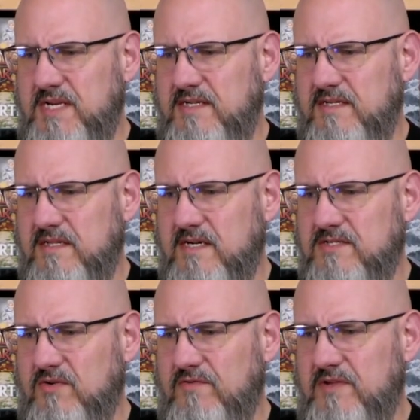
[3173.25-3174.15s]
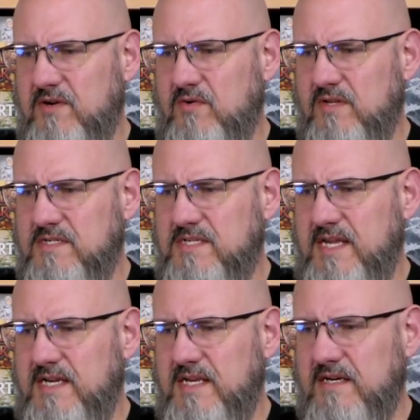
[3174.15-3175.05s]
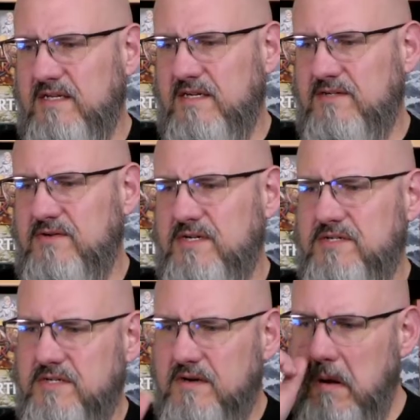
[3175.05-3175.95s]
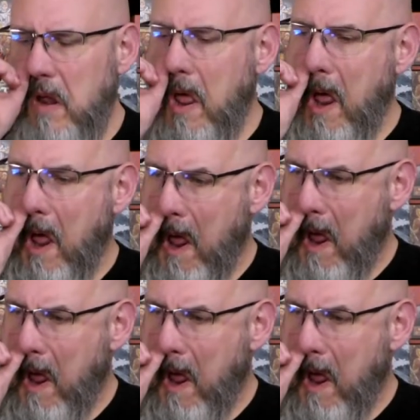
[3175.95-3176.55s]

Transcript: in Deluxe over the Acrylic Sandy in Collector Edition. Huh.